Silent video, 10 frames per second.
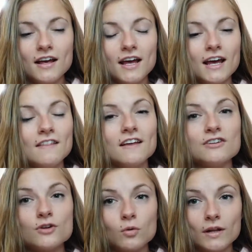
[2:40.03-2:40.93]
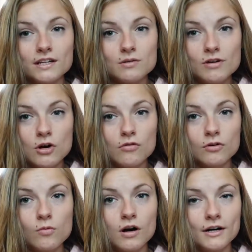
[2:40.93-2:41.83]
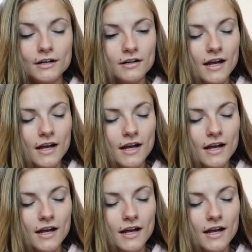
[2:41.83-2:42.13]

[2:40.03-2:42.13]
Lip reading: and they don't like to be overwatered.